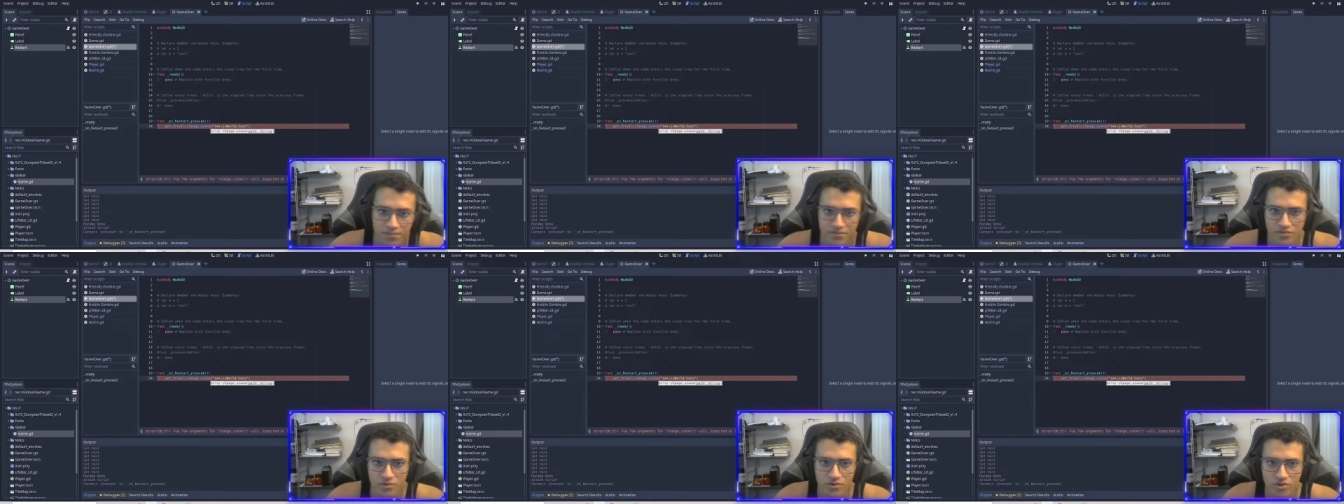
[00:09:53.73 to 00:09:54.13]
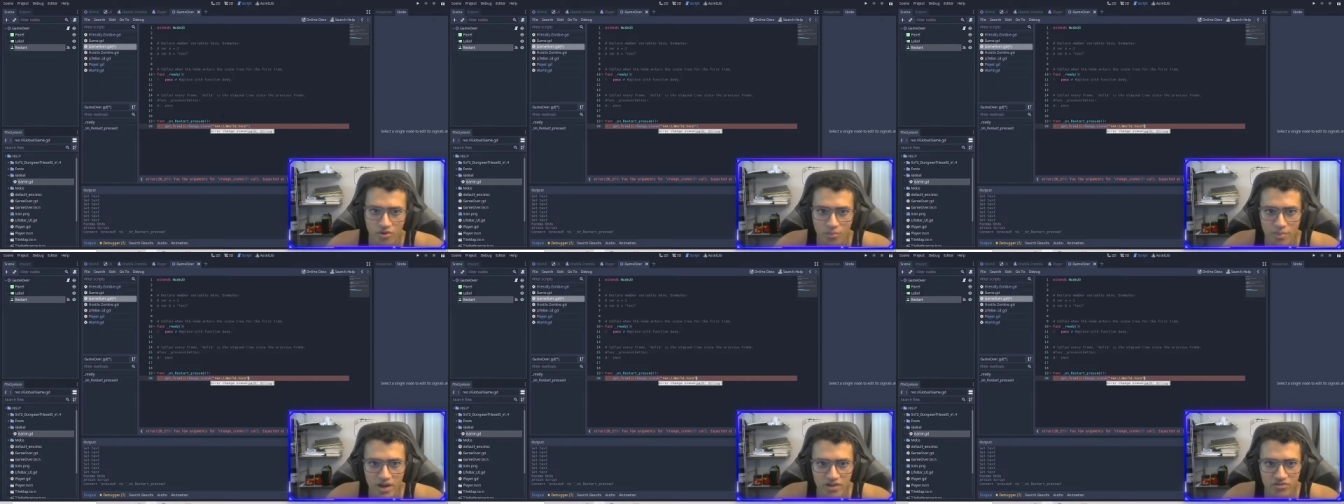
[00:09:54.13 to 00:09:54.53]
So we're going to
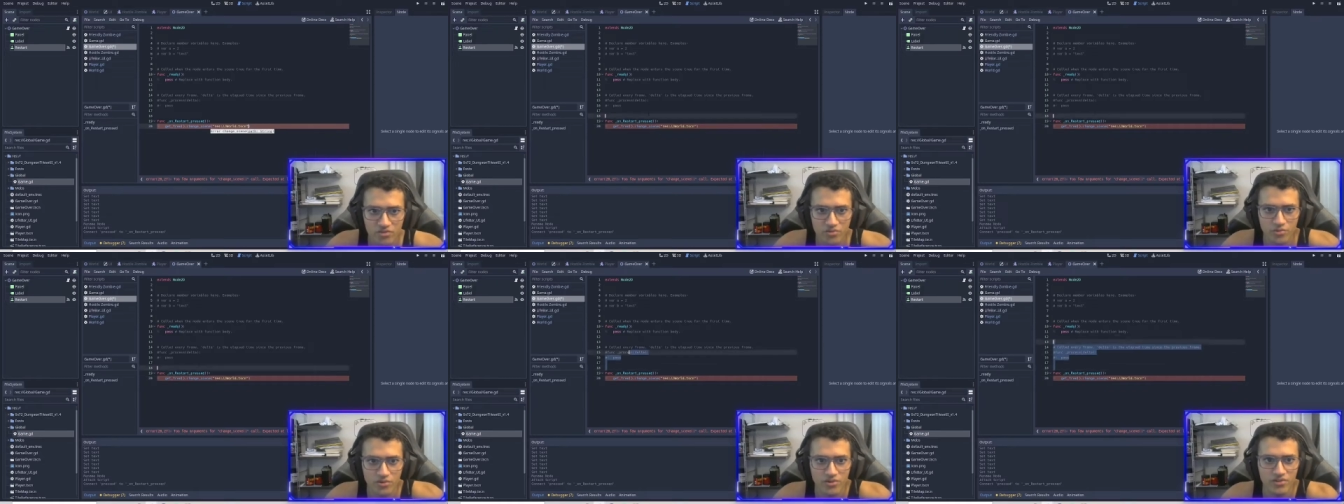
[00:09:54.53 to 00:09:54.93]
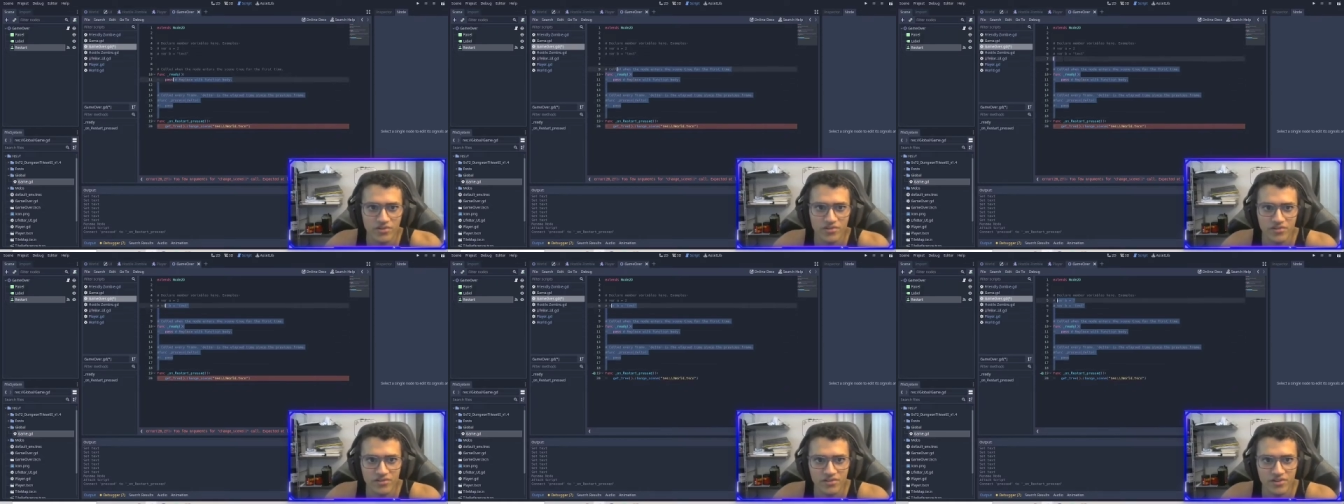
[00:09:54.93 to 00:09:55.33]
go back to world,
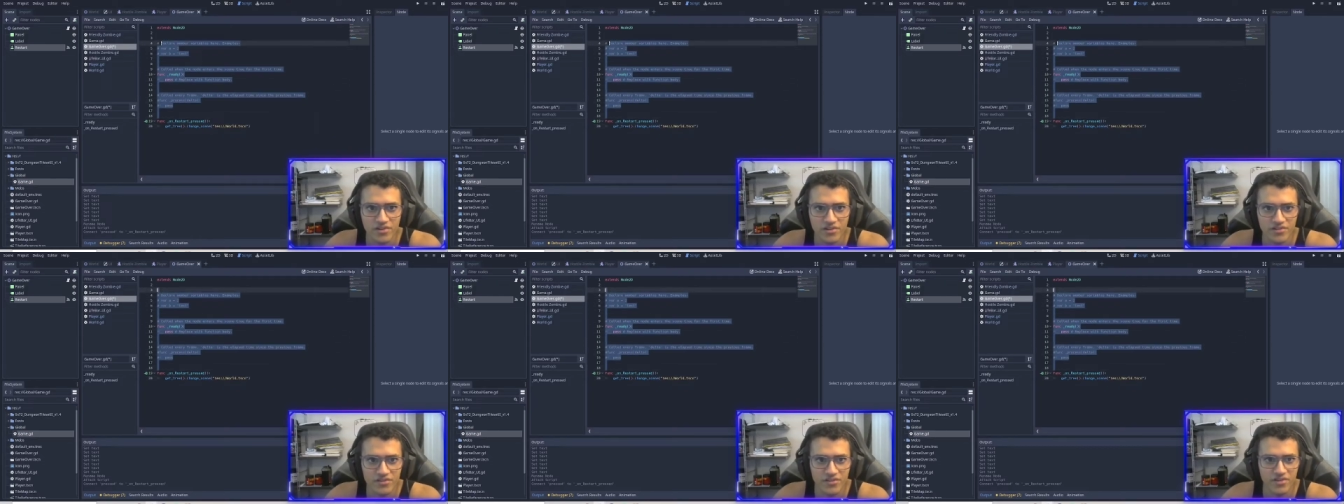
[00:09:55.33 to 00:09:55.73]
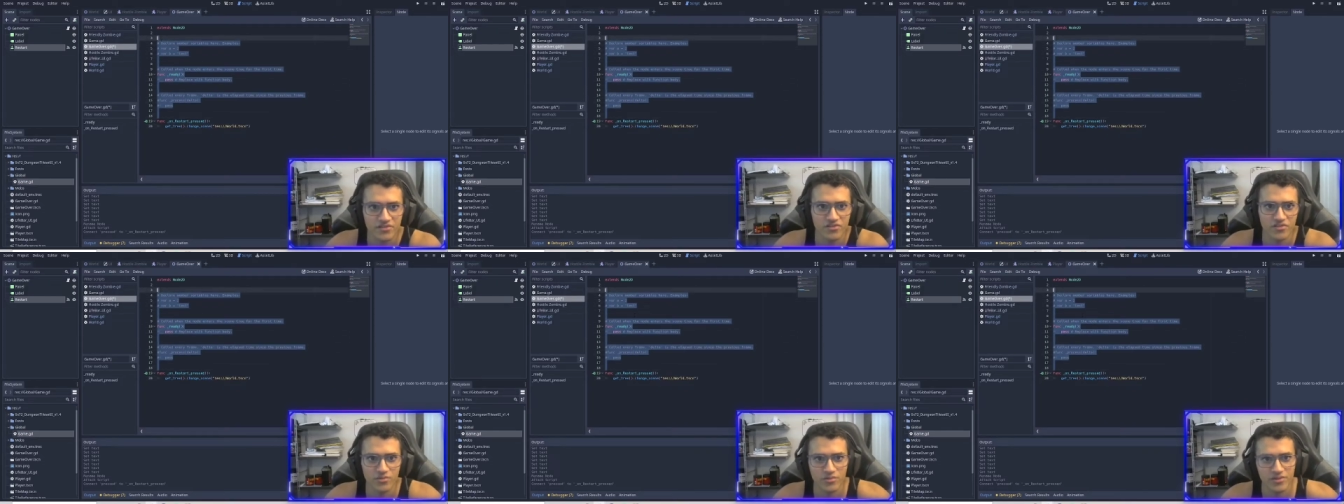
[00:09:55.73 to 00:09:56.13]
and it's going to
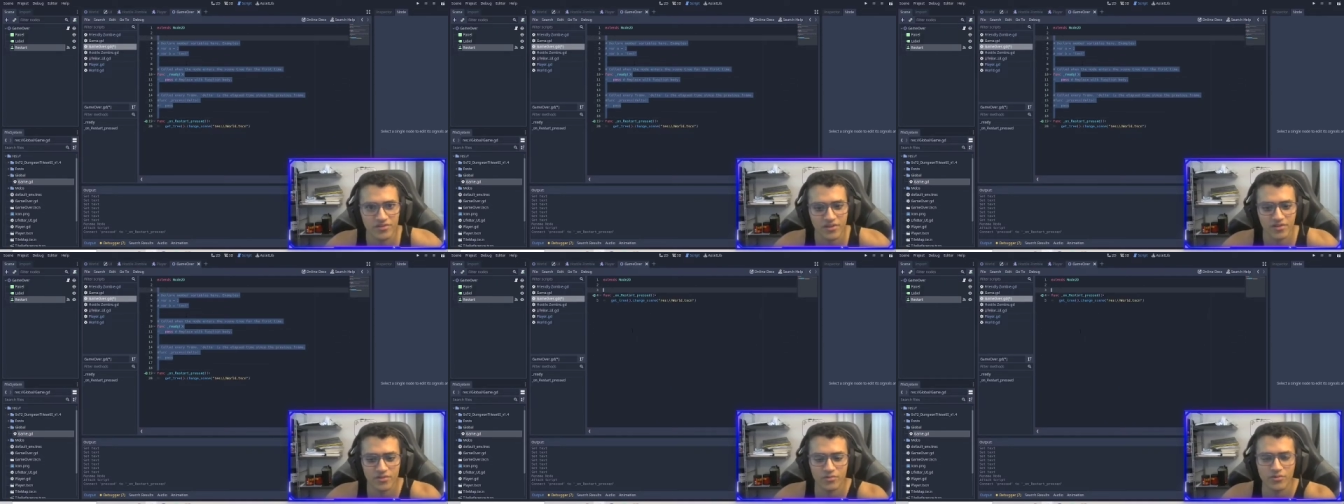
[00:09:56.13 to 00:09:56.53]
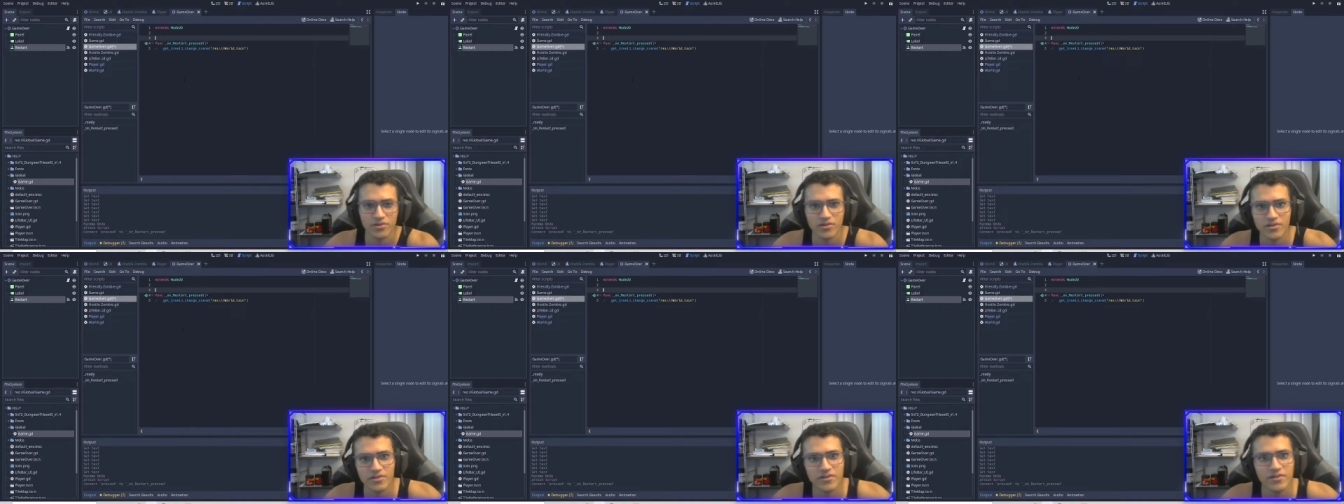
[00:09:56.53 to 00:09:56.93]
essentially reset the
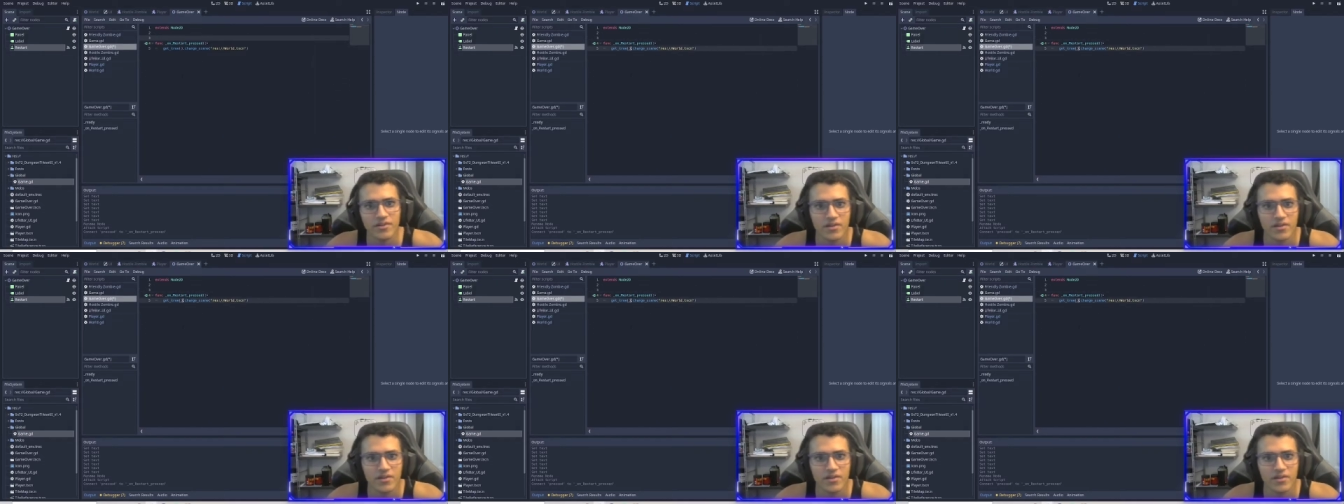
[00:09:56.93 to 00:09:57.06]
world.